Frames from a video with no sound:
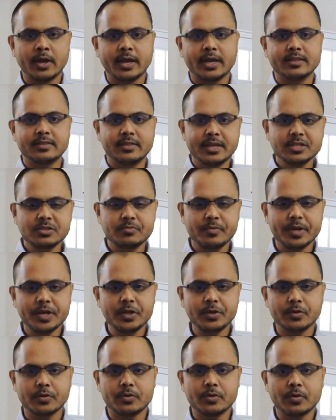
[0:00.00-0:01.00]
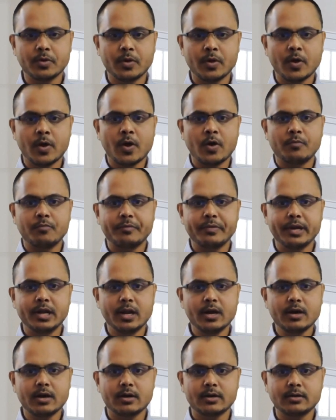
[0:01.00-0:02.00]
In this video, we will
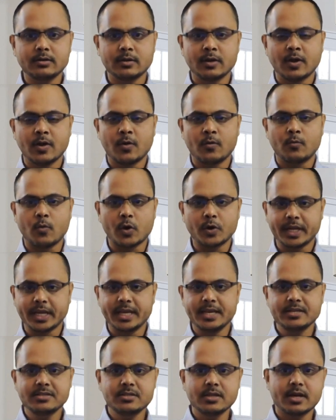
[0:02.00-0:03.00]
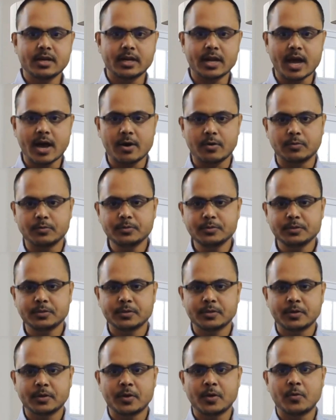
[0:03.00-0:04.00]
learn what is a
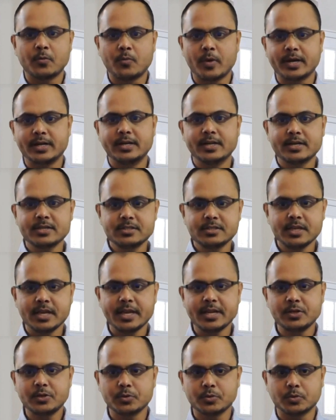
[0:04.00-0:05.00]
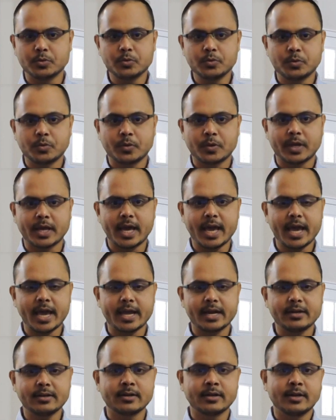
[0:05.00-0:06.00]
noun, what does it do,
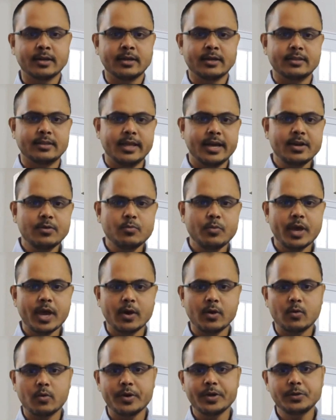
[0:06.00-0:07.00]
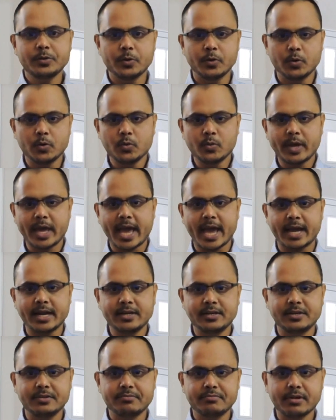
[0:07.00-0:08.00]
and then we are going to look
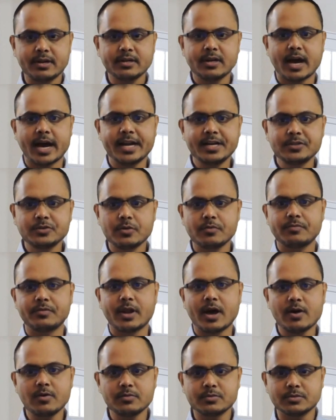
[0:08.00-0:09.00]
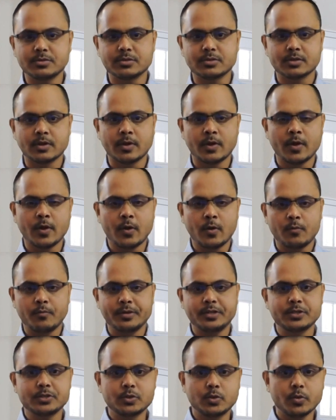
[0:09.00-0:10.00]
at different kinds of nouns,
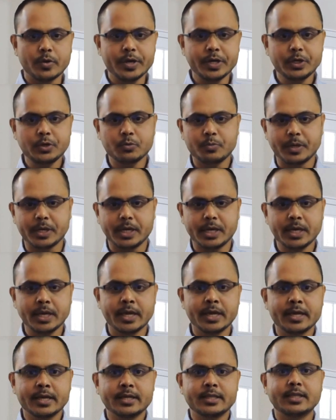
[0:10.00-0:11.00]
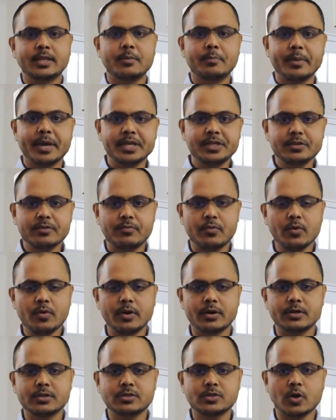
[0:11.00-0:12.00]
which is going to be the major
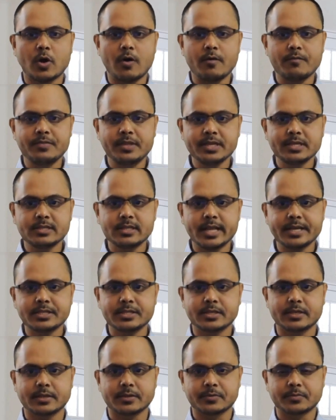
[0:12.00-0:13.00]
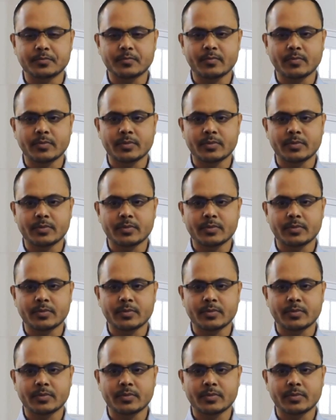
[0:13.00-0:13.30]
focus of this lesson.